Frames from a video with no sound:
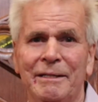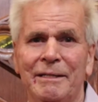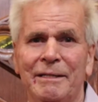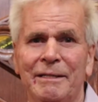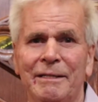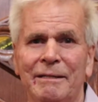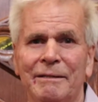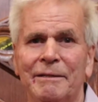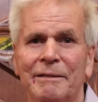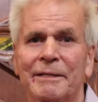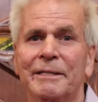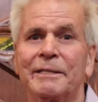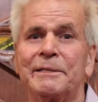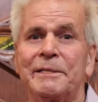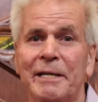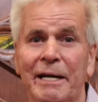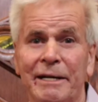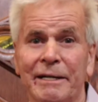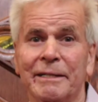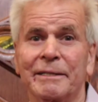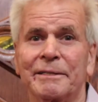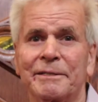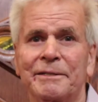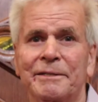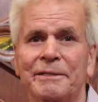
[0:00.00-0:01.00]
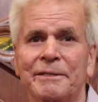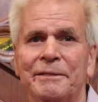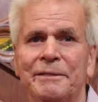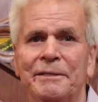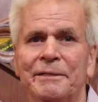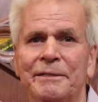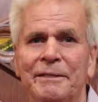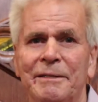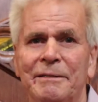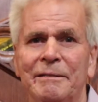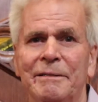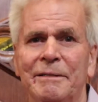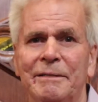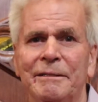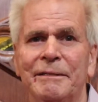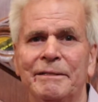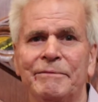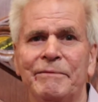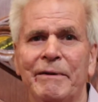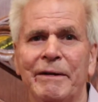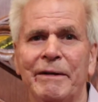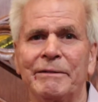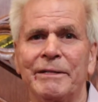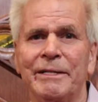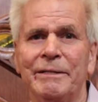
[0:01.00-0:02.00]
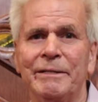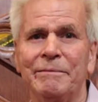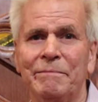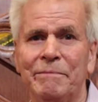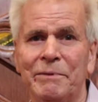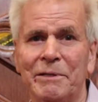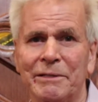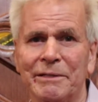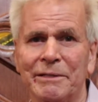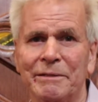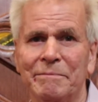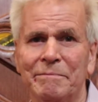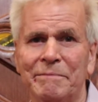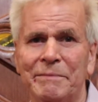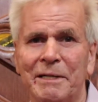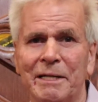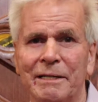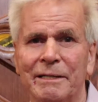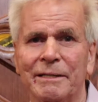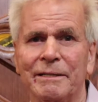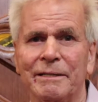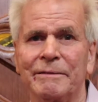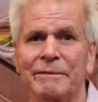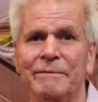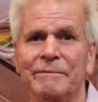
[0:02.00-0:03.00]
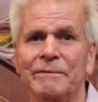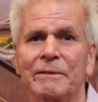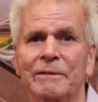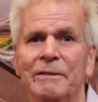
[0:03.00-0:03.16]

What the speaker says: the text. This is a very important part of